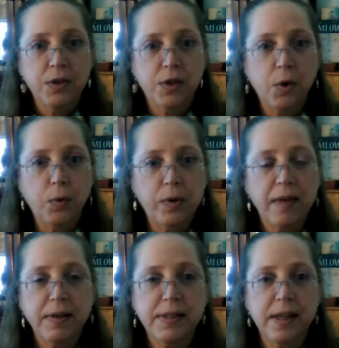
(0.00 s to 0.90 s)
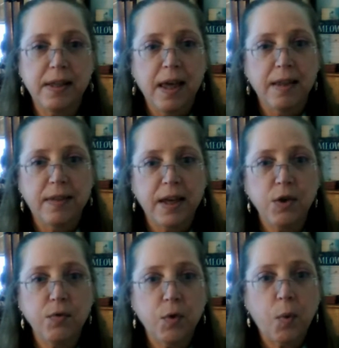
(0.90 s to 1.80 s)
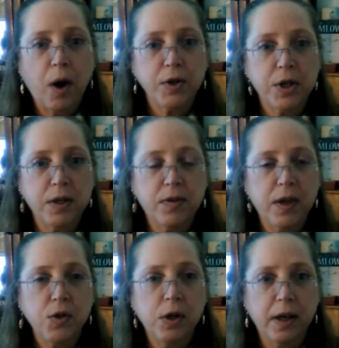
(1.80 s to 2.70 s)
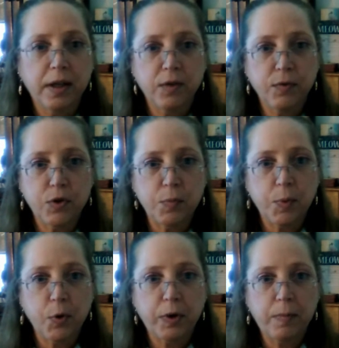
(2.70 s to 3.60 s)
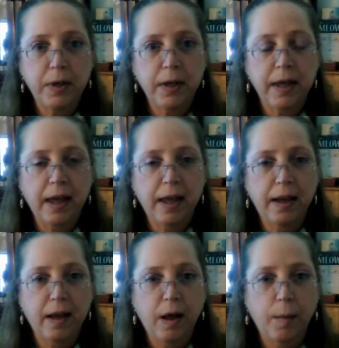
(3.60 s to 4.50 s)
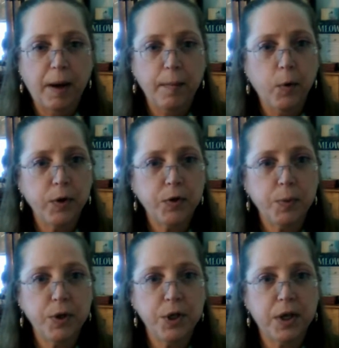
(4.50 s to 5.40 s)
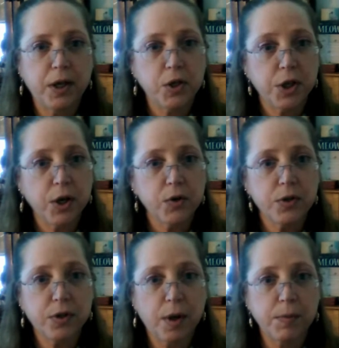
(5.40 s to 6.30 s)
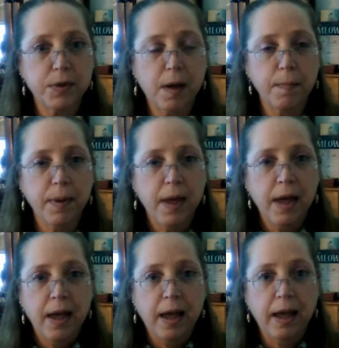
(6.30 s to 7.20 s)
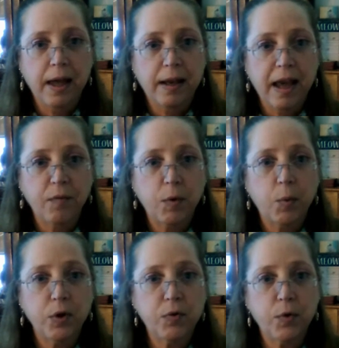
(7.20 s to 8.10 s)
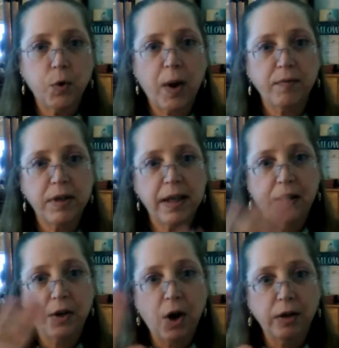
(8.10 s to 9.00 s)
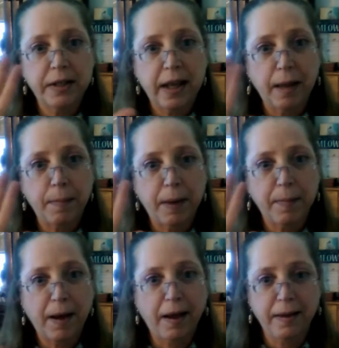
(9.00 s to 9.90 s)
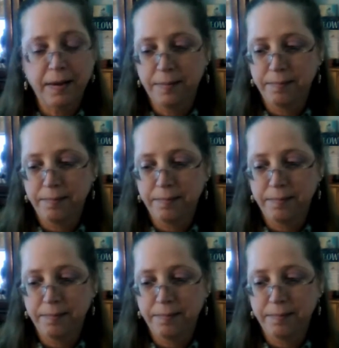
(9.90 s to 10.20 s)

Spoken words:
So yeah, that's it. Thank you for watching. Thank you again for supporting me. And I always appreciate shares, thumbs up, and have a wonderful crafting and dolly day. Bye-bye.